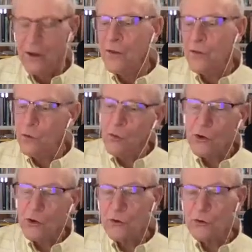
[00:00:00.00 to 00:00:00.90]
The
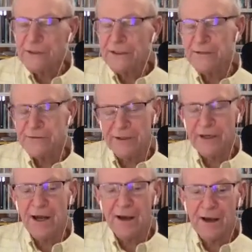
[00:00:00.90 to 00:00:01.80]
world is a
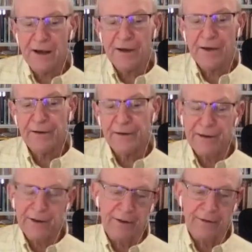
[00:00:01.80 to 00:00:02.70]

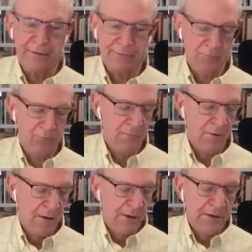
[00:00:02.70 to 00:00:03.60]
garden,
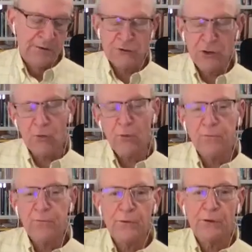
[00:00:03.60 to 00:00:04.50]
so
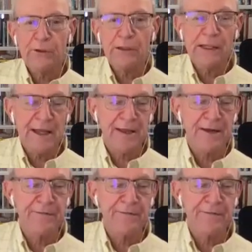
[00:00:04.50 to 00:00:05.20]
fertile and